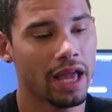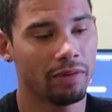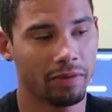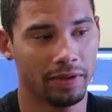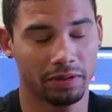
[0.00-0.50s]

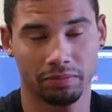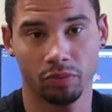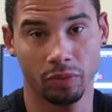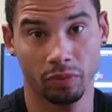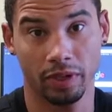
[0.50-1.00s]
And when
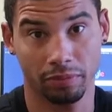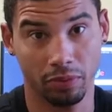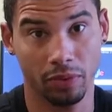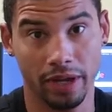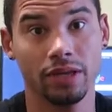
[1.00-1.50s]
we
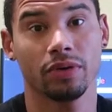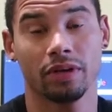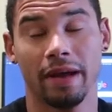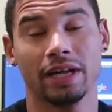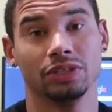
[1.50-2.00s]
deploy, you
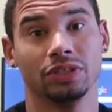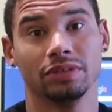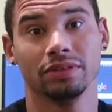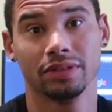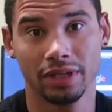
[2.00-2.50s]
can
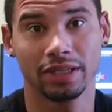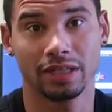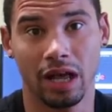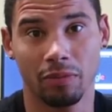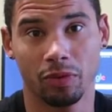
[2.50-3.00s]
imagine that's
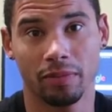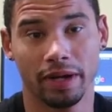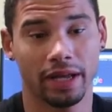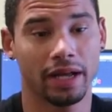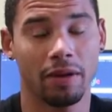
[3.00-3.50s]
a lot more money.